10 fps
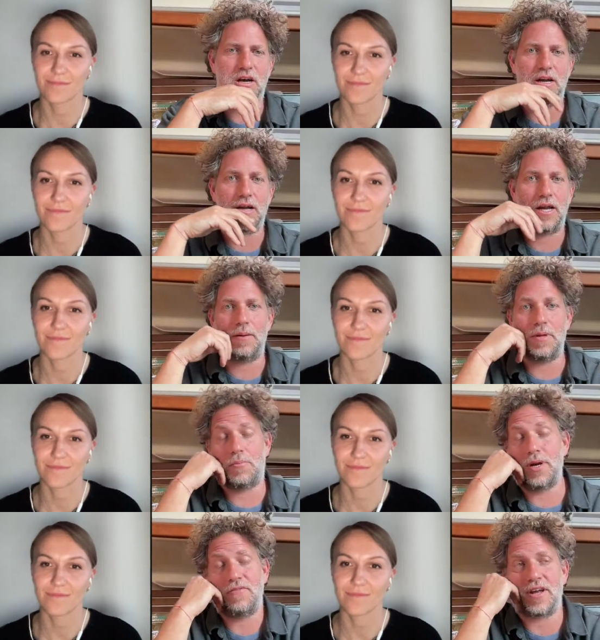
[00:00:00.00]
Speaker 1: and are going to be
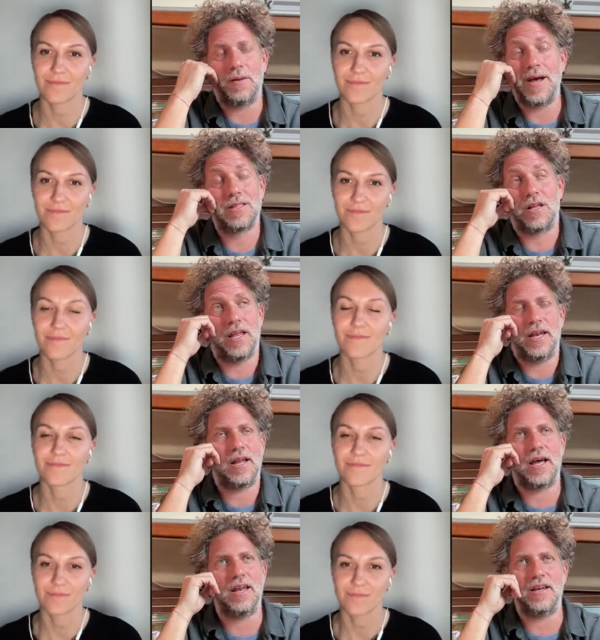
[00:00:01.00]
pretty fundamental and
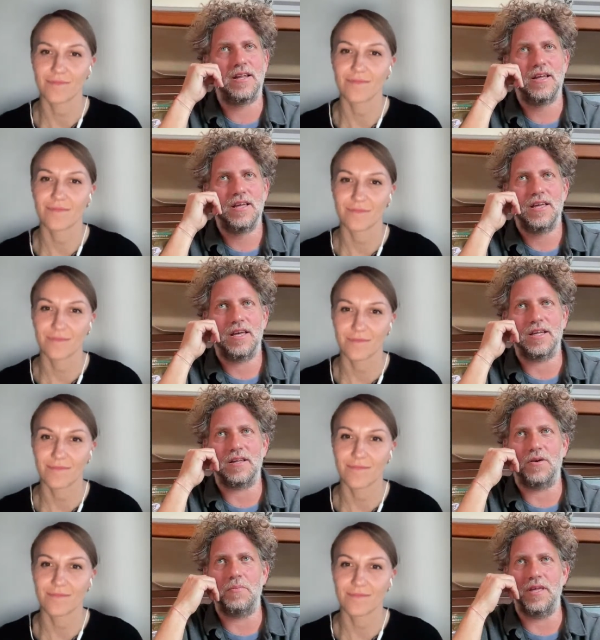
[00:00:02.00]
and
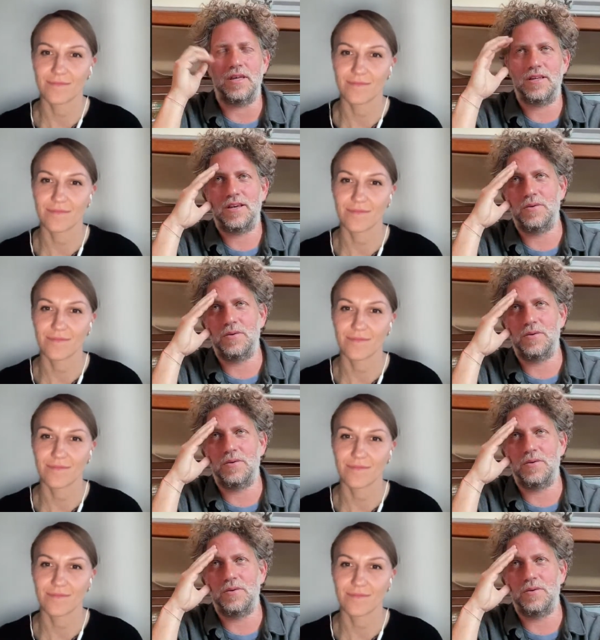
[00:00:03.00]
it, will be it'll